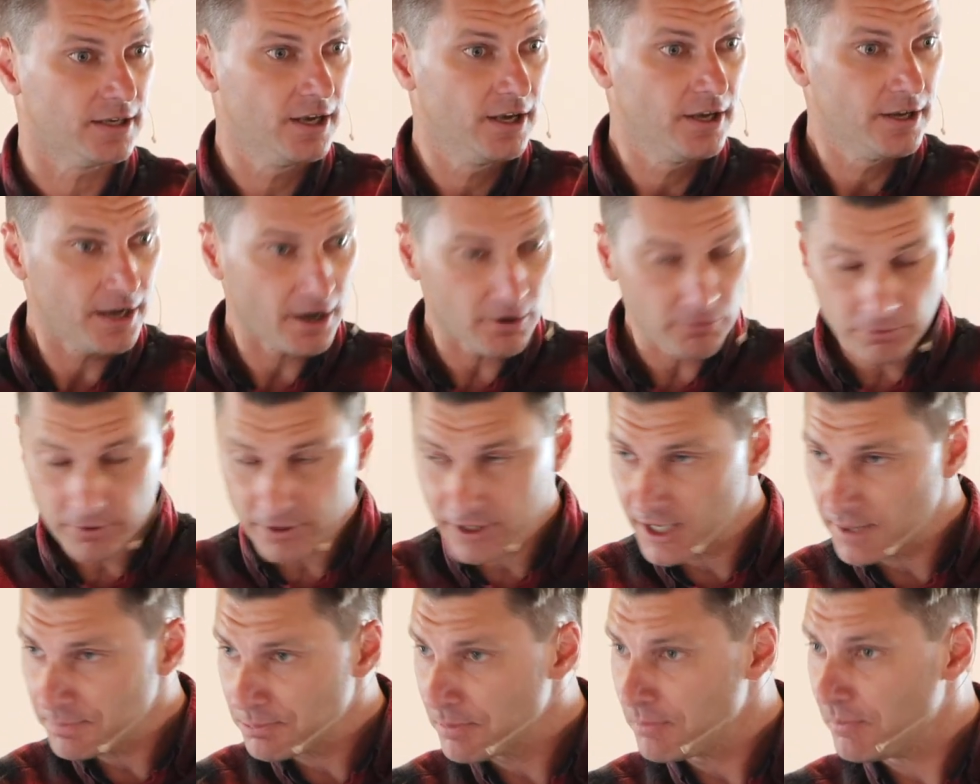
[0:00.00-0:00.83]
Now,
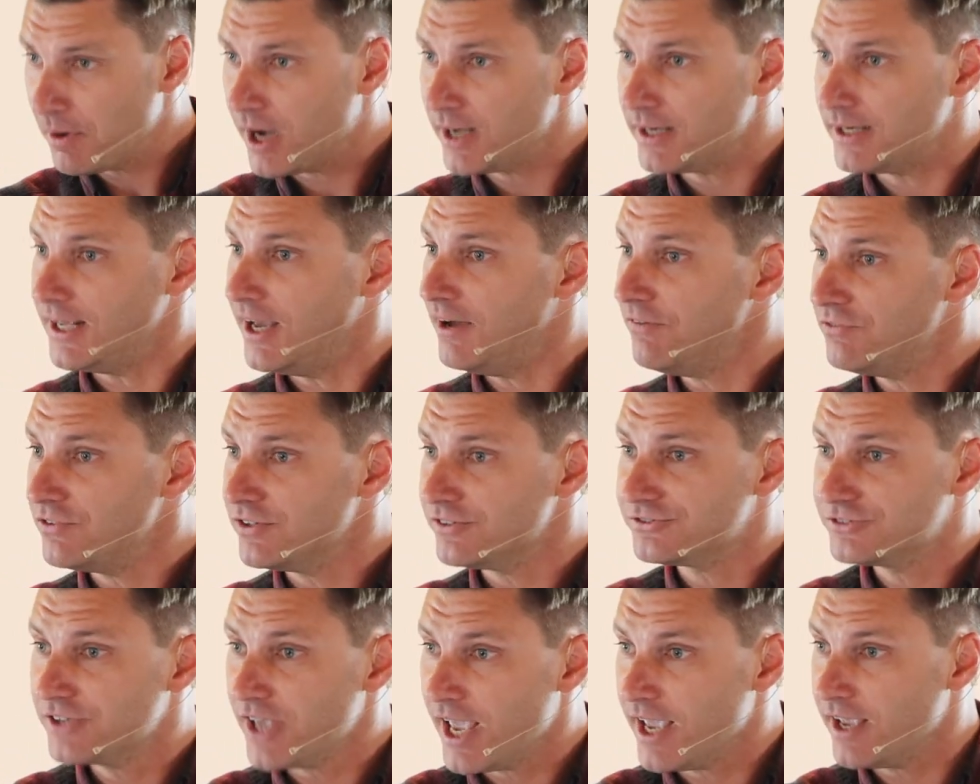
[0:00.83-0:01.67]
keep in mind, of this
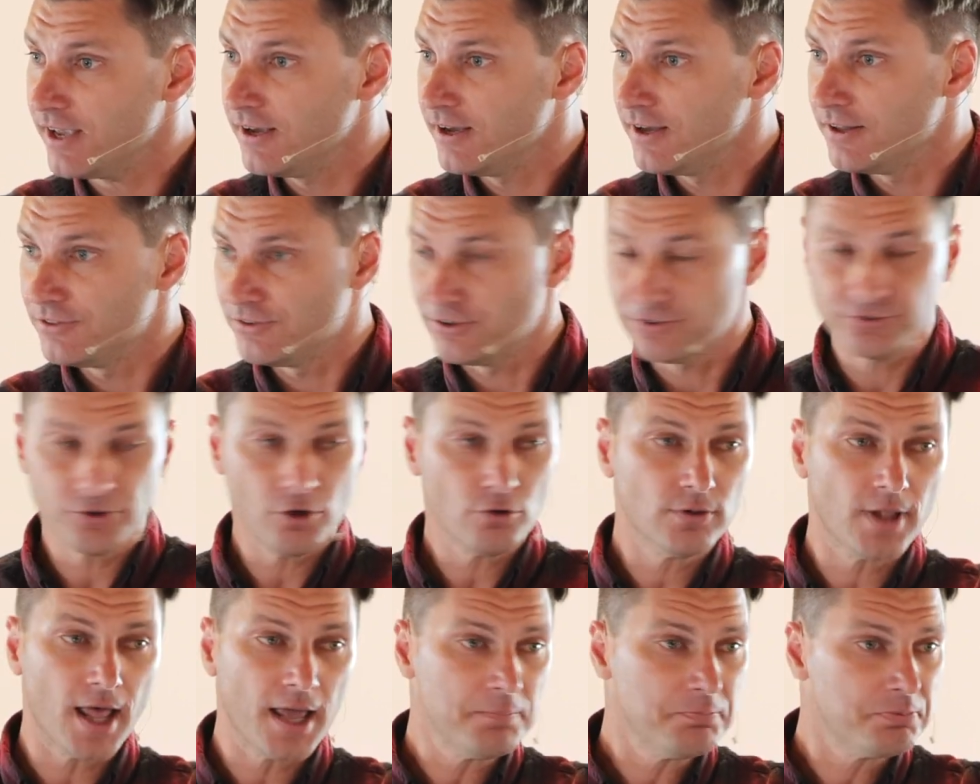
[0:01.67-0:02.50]
day, there's no
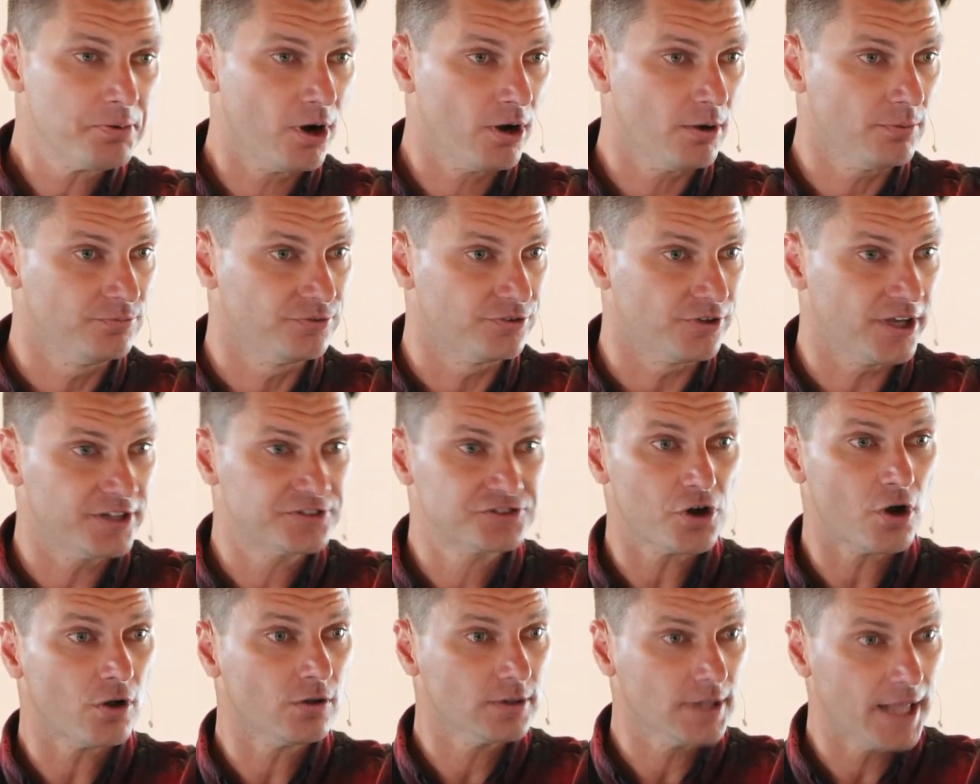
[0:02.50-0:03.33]
light bulbs. It's
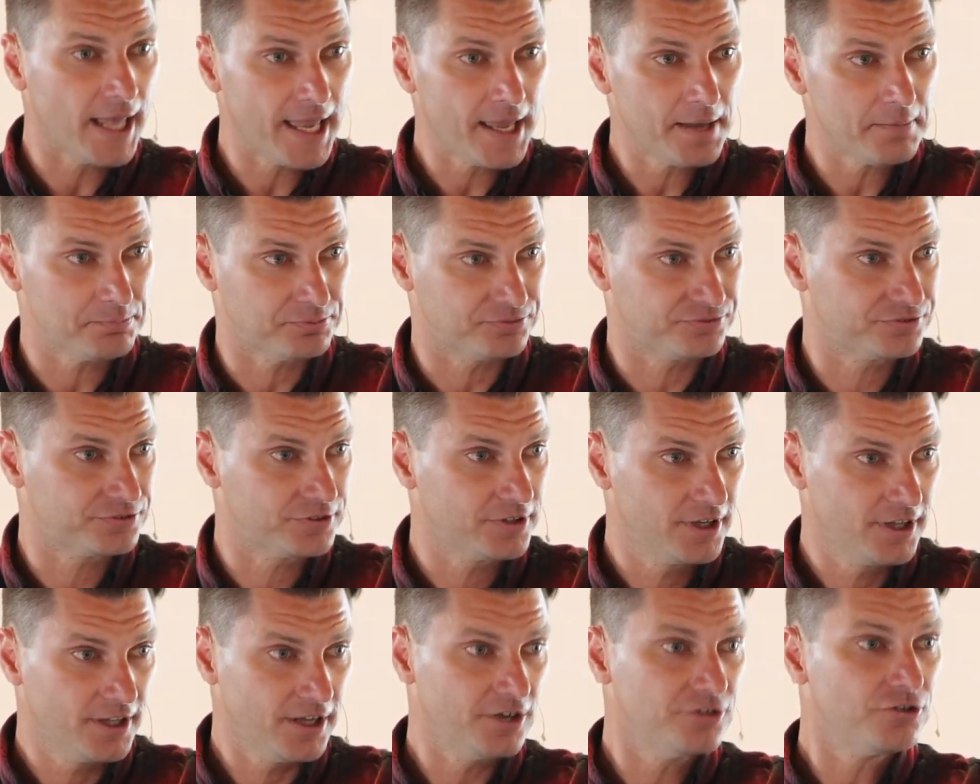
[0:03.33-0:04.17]
all lamps.
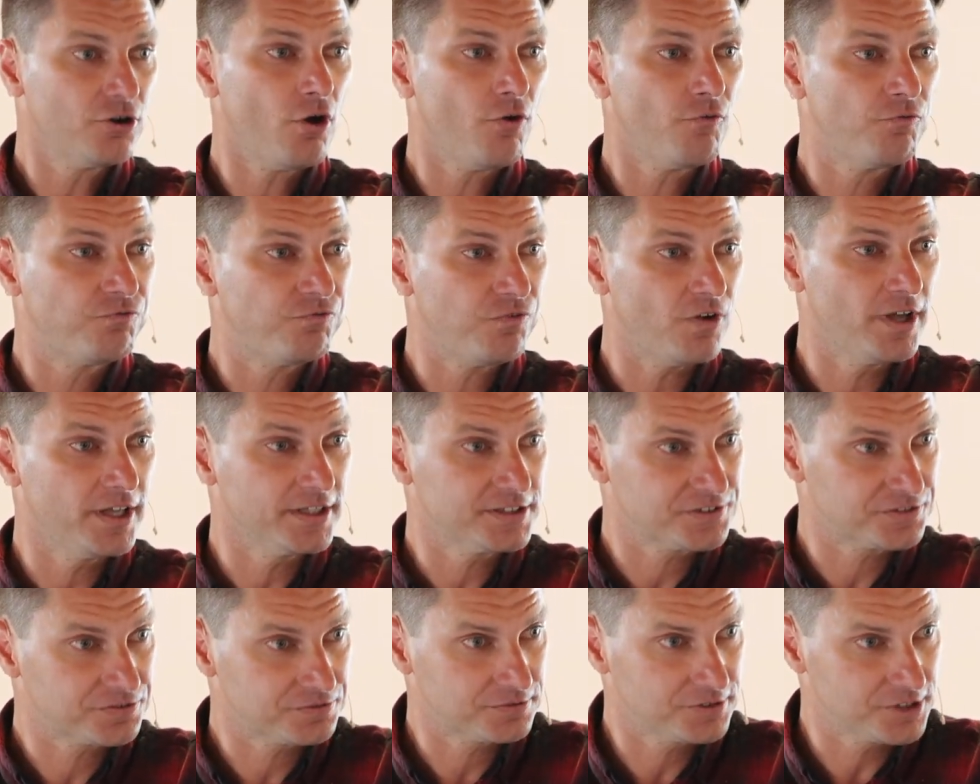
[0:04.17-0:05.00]
There's all.
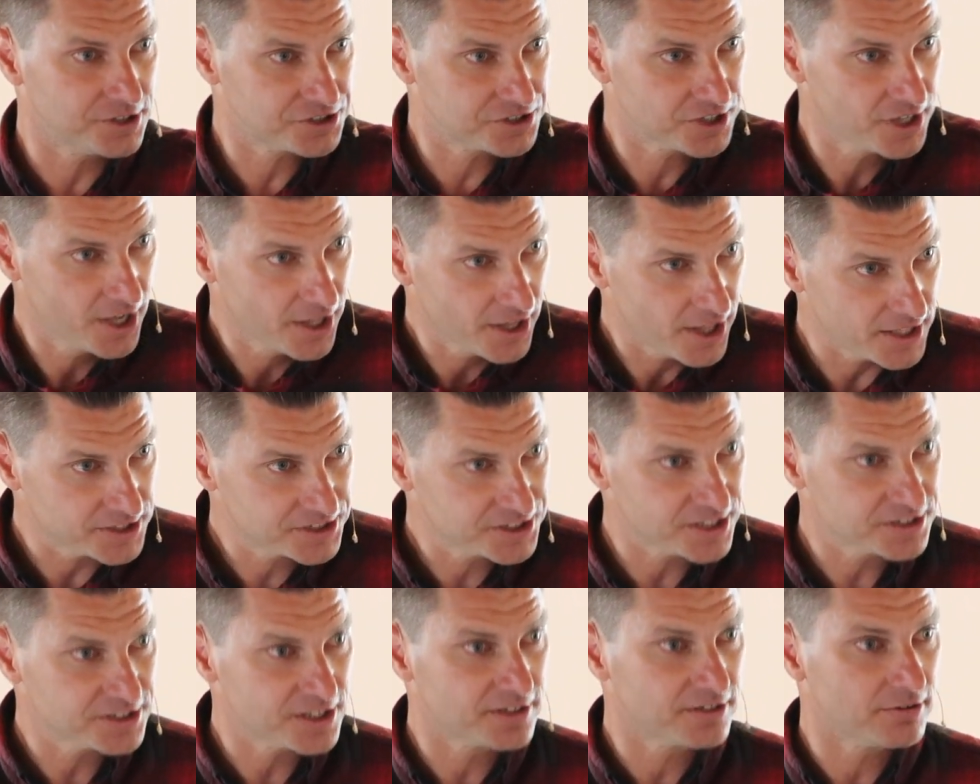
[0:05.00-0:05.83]
It's just. It
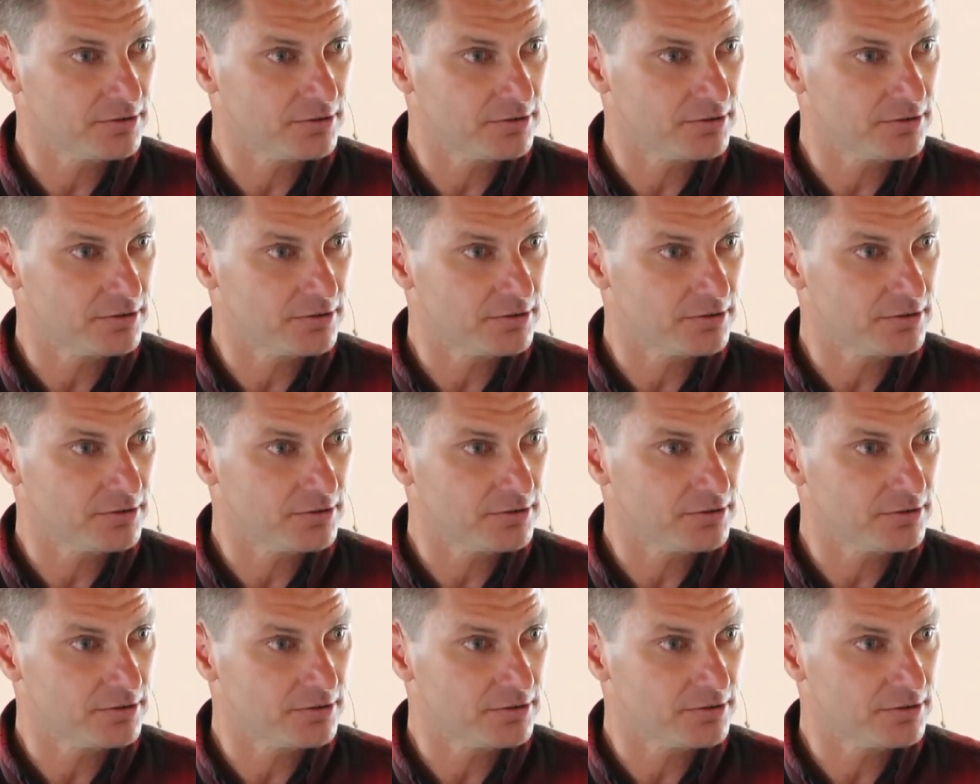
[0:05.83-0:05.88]
says that there were